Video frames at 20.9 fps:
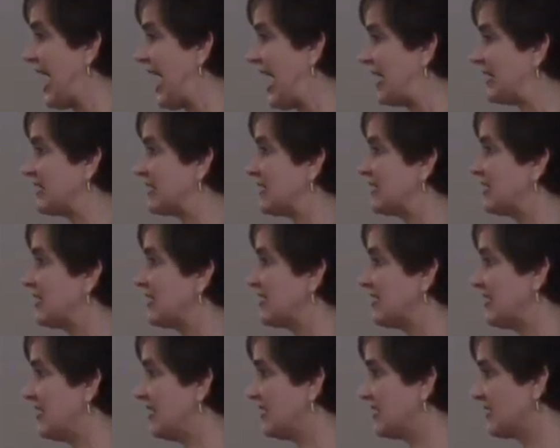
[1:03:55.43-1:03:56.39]
at the
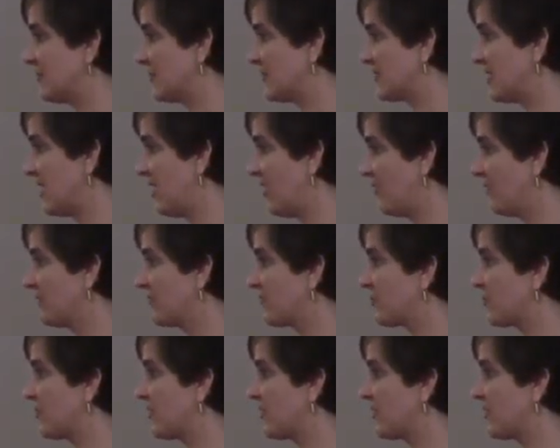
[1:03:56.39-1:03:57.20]
cities themselves.